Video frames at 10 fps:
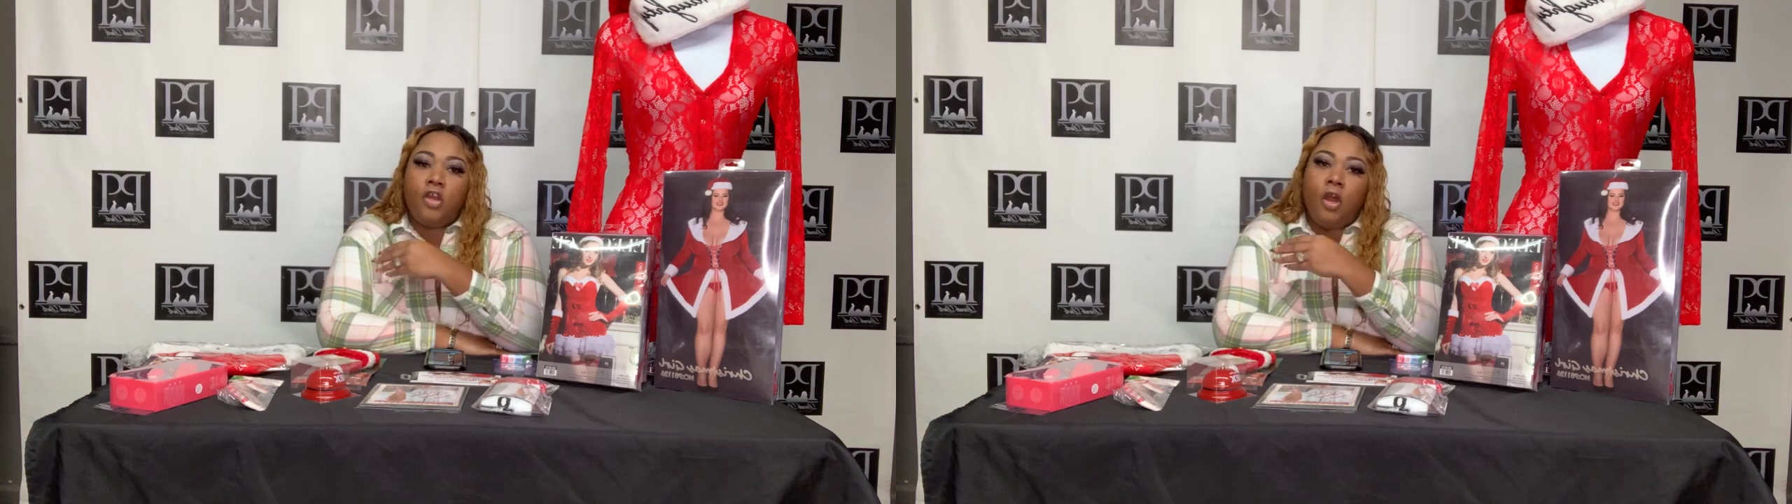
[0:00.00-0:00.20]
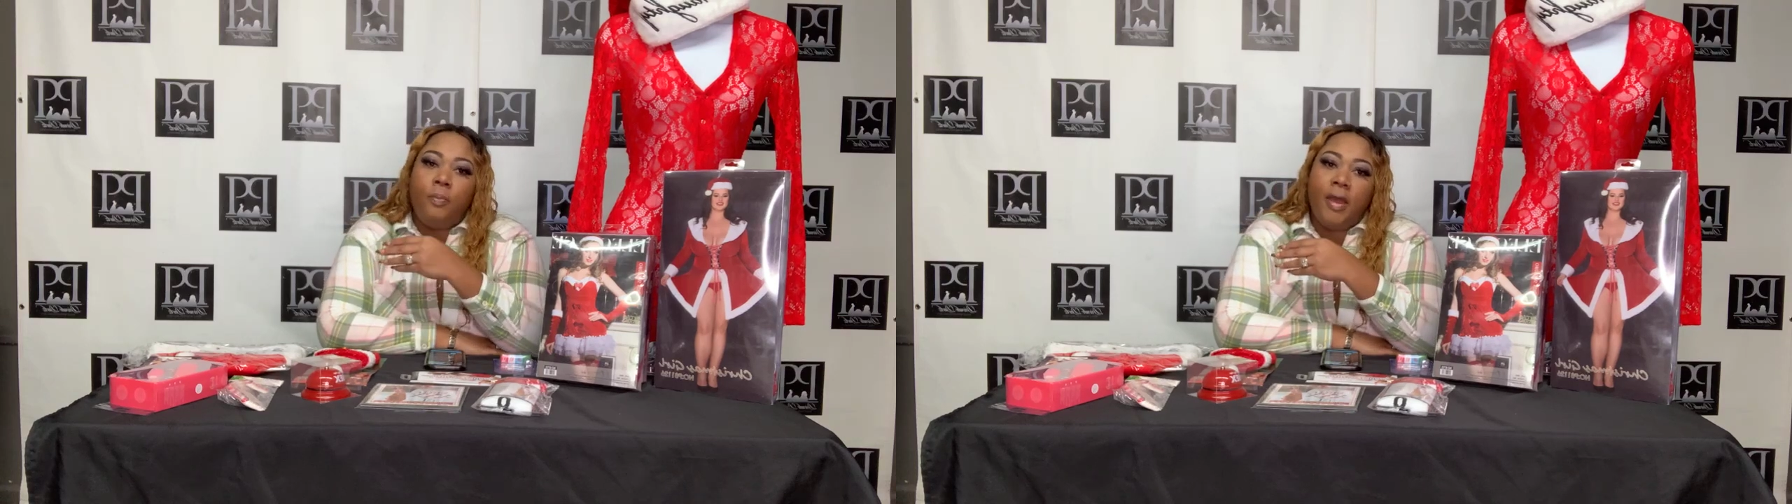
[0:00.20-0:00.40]

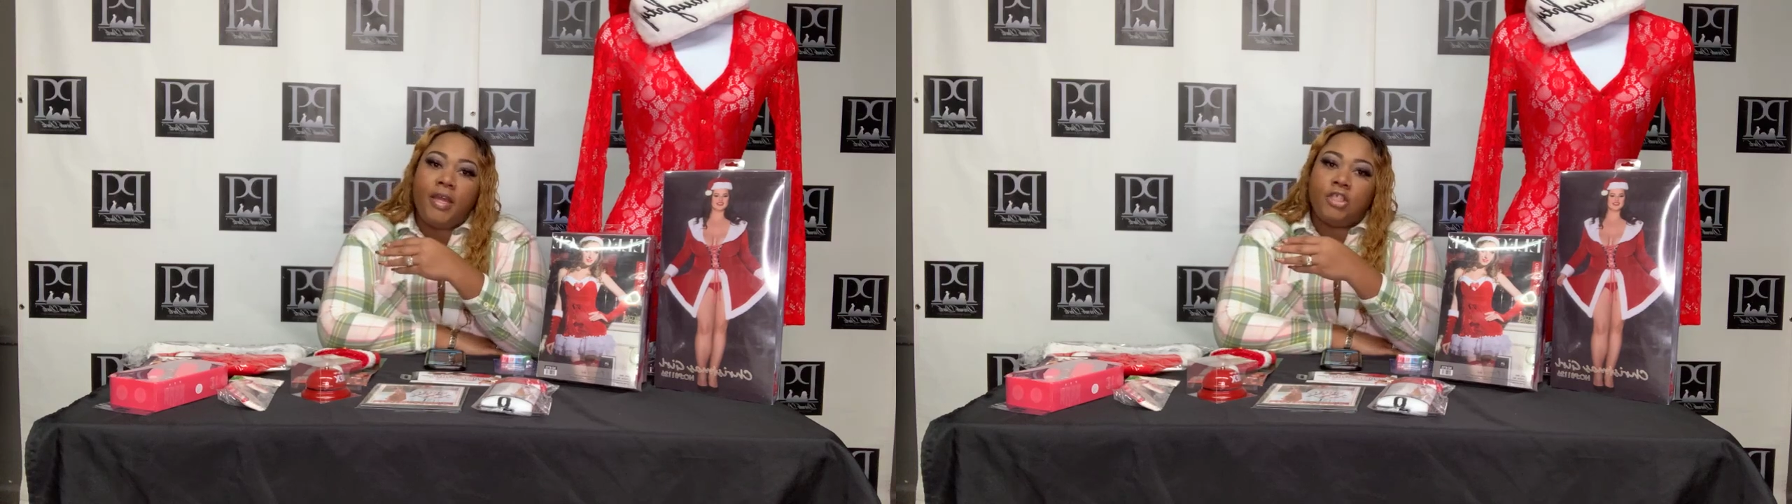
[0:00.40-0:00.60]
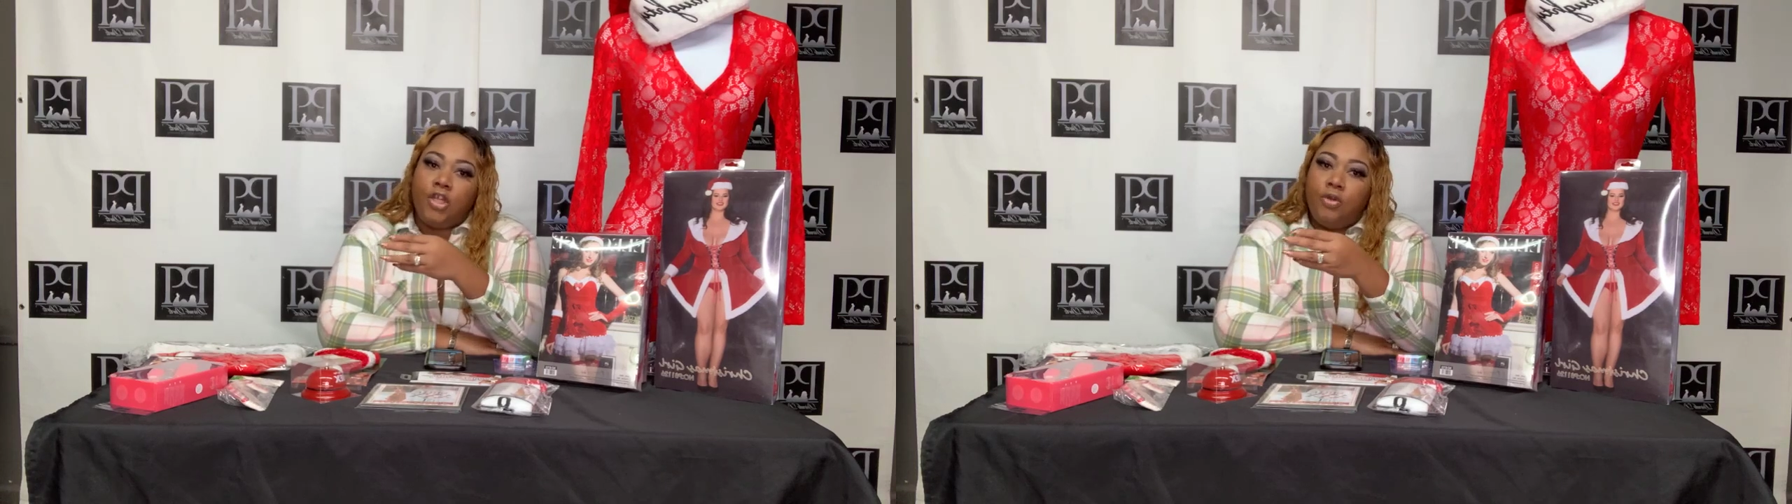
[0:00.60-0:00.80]
your
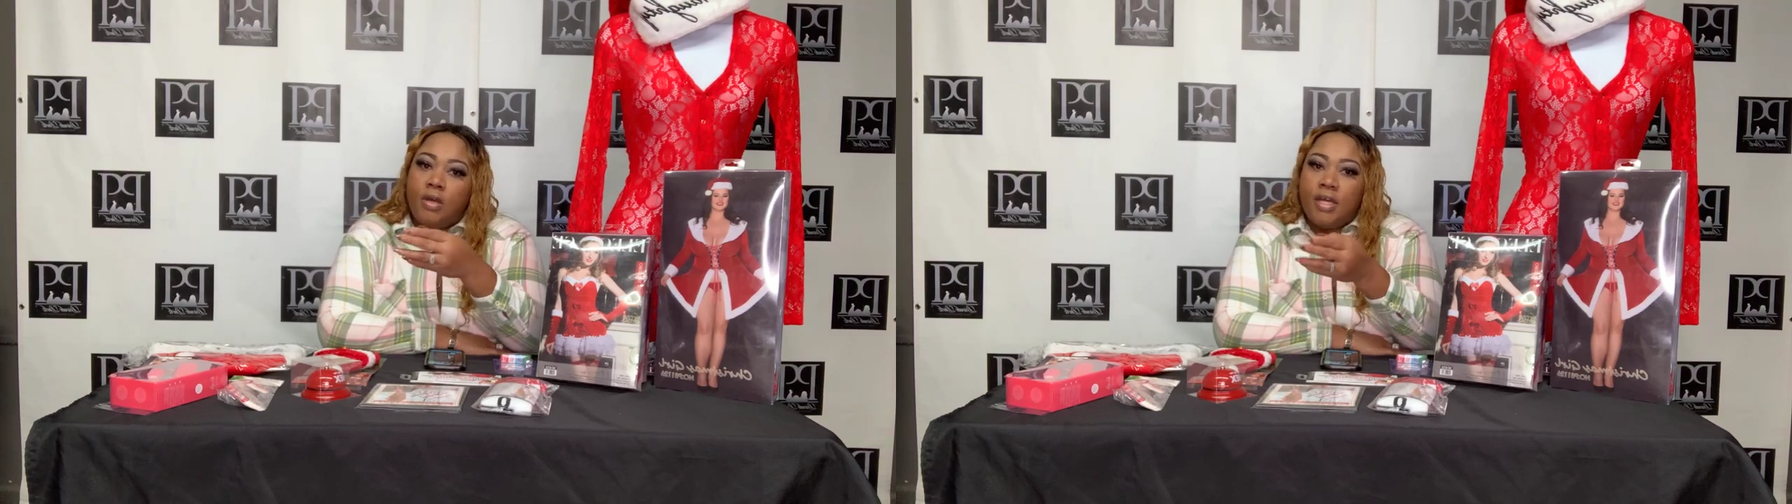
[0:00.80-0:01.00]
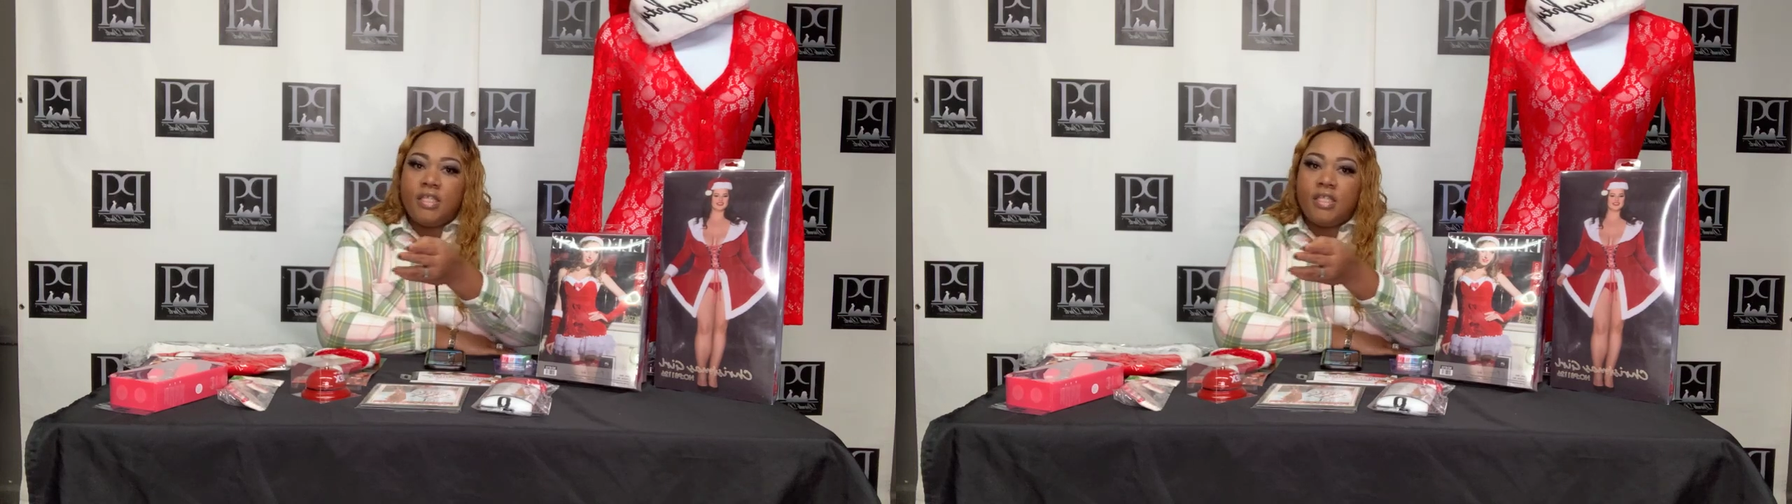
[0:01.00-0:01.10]
page and you cuss